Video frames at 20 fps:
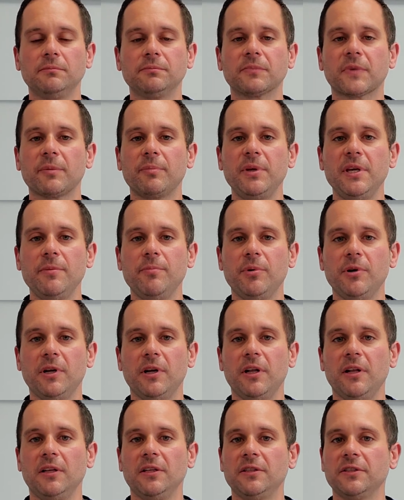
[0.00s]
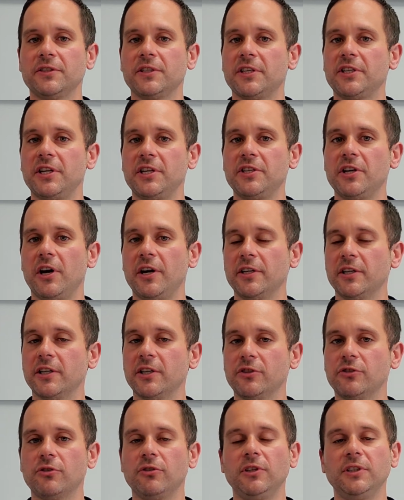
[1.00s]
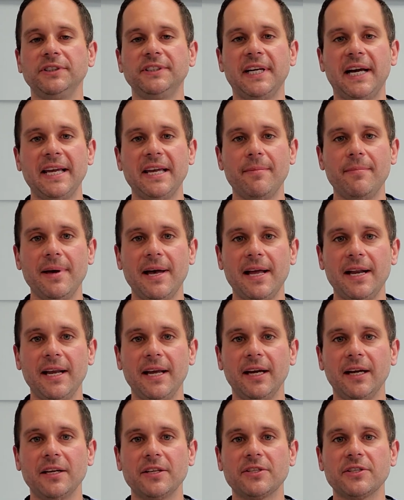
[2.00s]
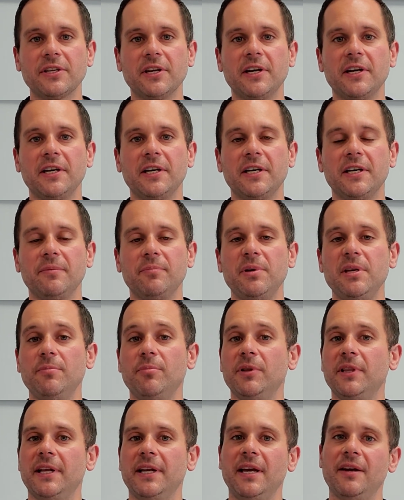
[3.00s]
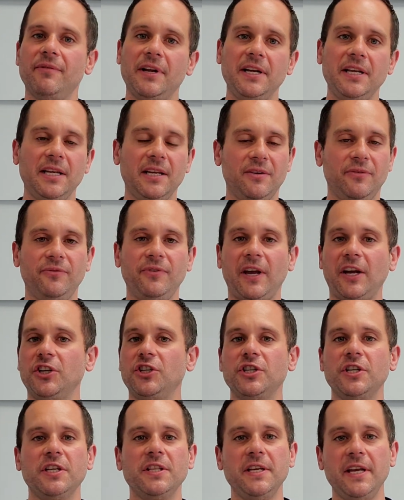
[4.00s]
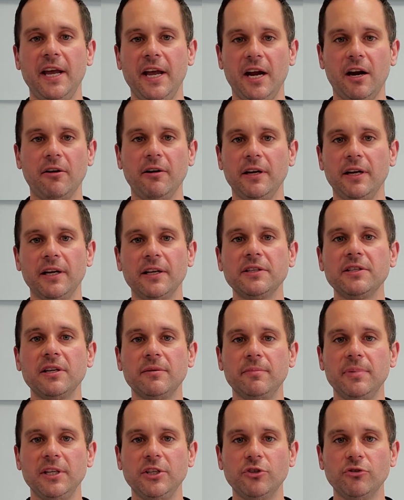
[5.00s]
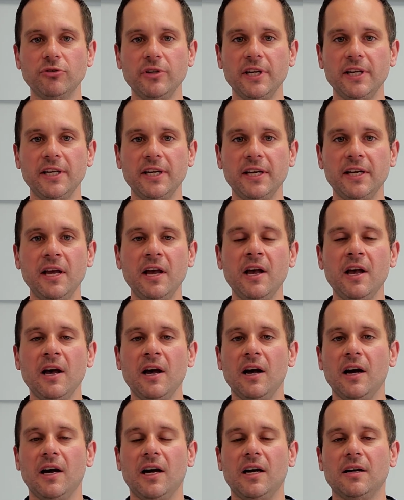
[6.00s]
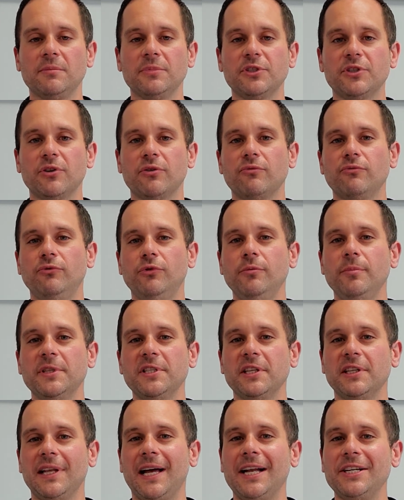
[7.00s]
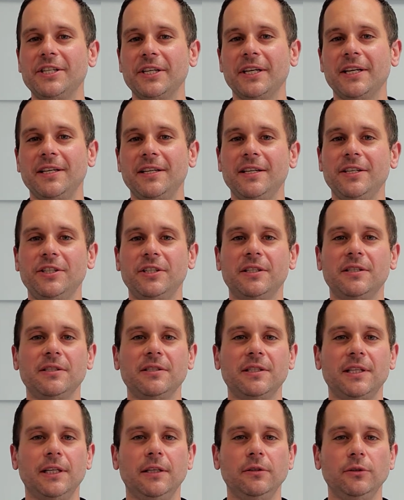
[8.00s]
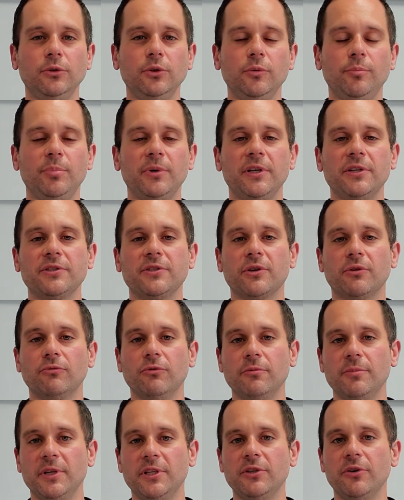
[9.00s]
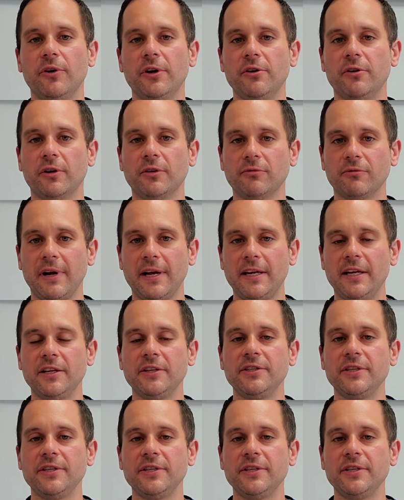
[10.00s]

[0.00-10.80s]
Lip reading: People such as uncontrolled diabetics, people that have any infection in the area to be treated, certain rheumatologic conditions like lupus or rheumatoid arthritis, you